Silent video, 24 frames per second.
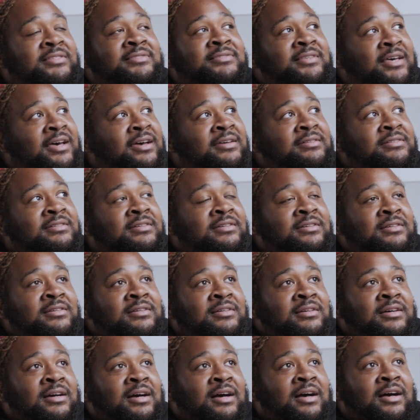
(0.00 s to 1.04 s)
a set.
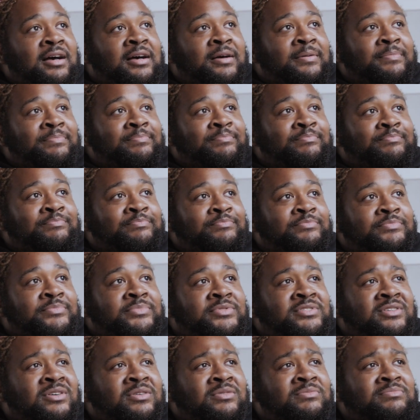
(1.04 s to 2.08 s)

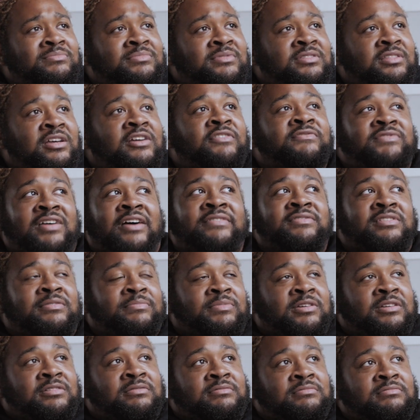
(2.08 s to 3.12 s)
So there have definitely
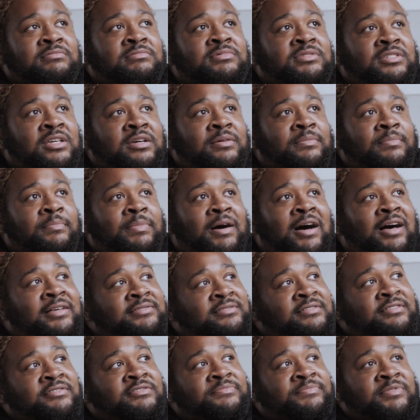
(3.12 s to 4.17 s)
been some
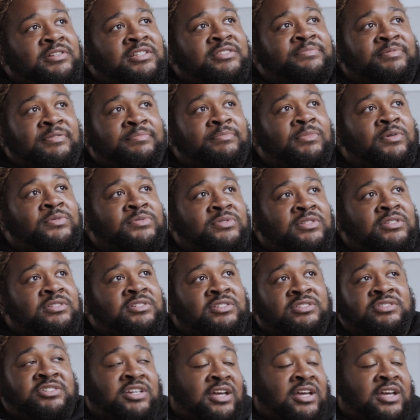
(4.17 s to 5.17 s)
positives, but it's been mostly just